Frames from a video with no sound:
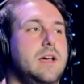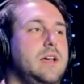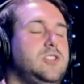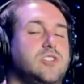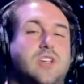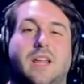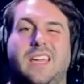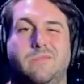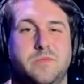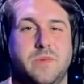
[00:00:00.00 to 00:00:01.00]
It just kind of
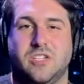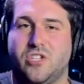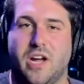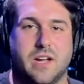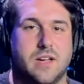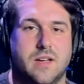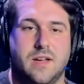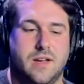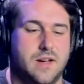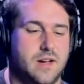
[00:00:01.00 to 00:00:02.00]
keeps me in check,
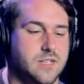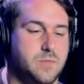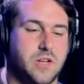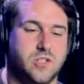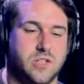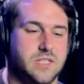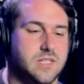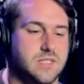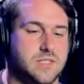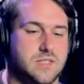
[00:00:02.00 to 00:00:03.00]
especially
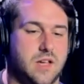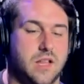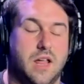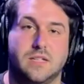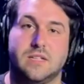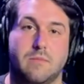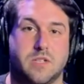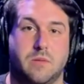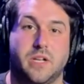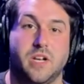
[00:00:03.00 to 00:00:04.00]
since a lot of times
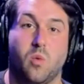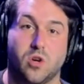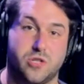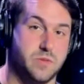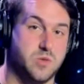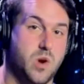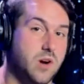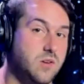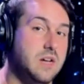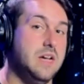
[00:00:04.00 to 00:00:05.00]
I'm leading worship as well.